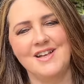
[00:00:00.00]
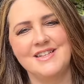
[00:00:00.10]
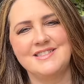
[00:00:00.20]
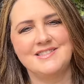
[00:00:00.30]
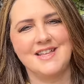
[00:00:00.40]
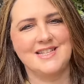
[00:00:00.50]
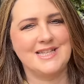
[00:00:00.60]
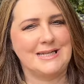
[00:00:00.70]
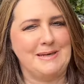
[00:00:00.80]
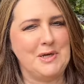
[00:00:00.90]
it's
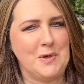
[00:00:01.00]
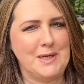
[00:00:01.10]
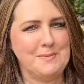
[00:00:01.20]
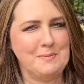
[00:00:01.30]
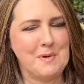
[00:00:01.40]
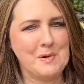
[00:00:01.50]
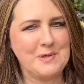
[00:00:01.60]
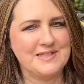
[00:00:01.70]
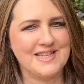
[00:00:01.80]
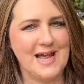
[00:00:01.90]
going to be an incredible box.